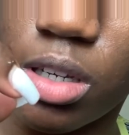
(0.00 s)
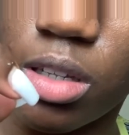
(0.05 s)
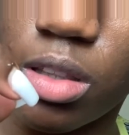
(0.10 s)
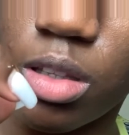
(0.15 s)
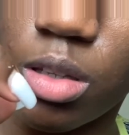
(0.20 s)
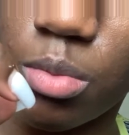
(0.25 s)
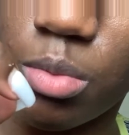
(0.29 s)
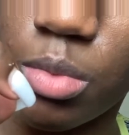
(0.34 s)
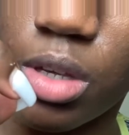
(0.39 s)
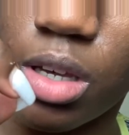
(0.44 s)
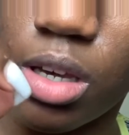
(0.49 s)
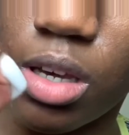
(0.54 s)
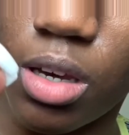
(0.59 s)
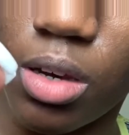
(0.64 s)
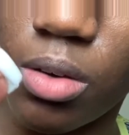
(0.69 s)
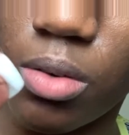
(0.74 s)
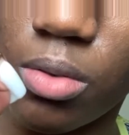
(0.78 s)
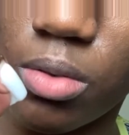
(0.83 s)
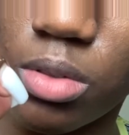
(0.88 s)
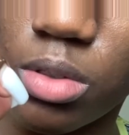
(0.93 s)
them
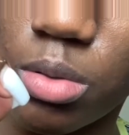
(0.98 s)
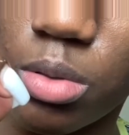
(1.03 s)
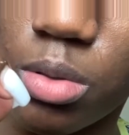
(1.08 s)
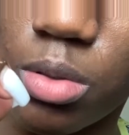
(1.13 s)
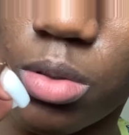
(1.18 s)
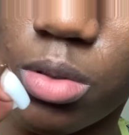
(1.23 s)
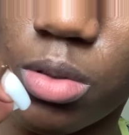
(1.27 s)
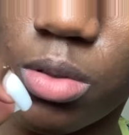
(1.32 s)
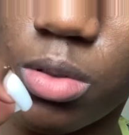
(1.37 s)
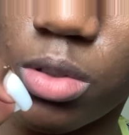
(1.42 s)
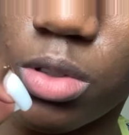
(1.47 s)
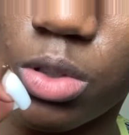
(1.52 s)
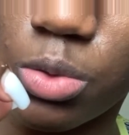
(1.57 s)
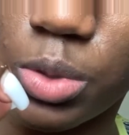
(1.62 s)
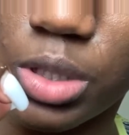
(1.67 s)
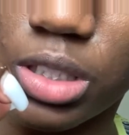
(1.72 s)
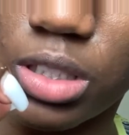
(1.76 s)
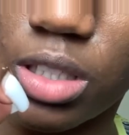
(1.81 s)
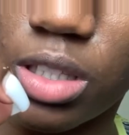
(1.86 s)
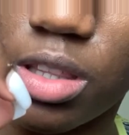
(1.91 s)
out,
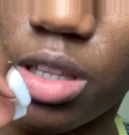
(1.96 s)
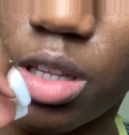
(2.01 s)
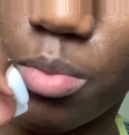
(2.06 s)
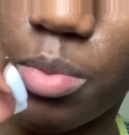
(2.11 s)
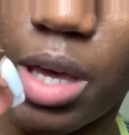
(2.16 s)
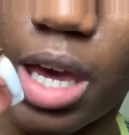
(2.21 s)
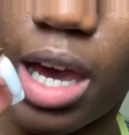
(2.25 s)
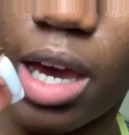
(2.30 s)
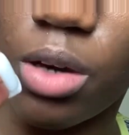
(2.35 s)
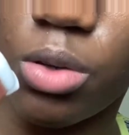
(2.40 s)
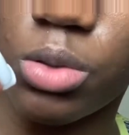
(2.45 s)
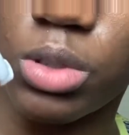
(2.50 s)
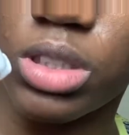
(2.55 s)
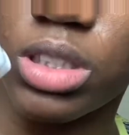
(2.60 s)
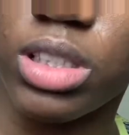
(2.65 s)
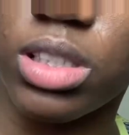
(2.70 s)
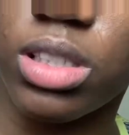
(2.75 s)
tweezing them out.